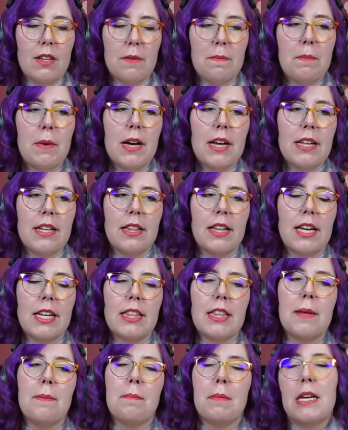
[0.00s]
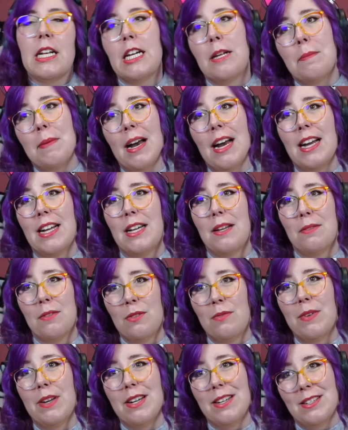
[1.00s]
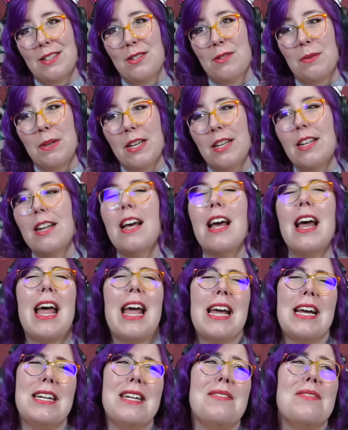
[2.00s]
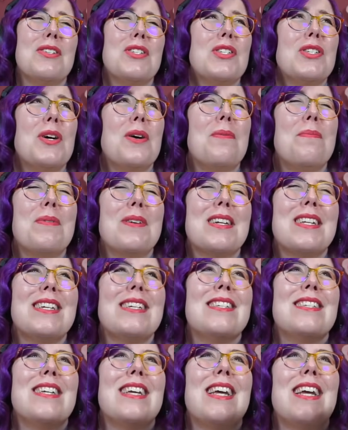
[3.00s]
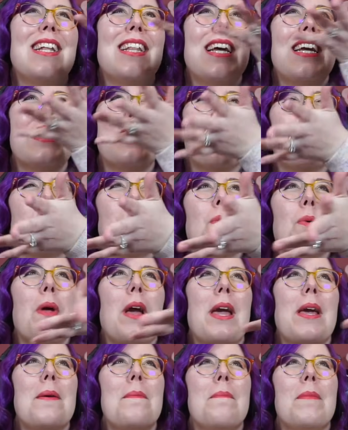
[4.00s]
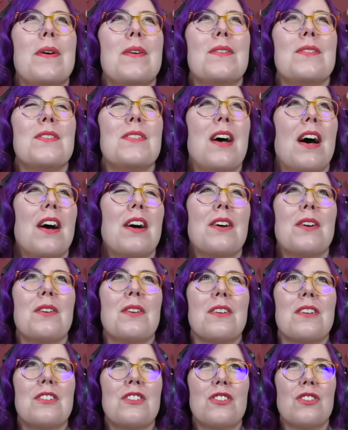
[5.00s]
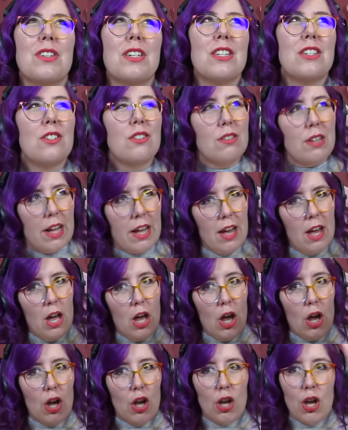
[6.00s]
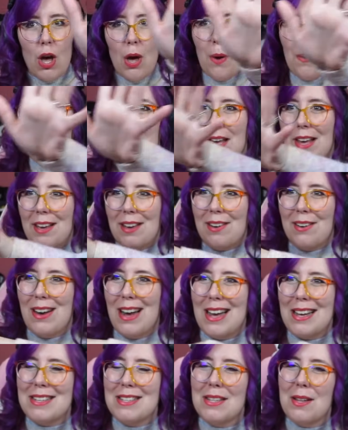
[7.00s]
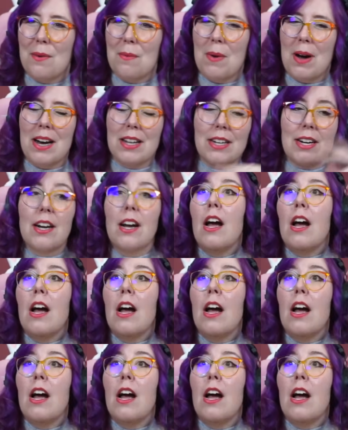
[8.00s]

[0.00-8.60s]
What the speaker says: But like the meaning behind it was very sweet. And it was so pretty seeing like the rainbow Sakura tree just like going across the water.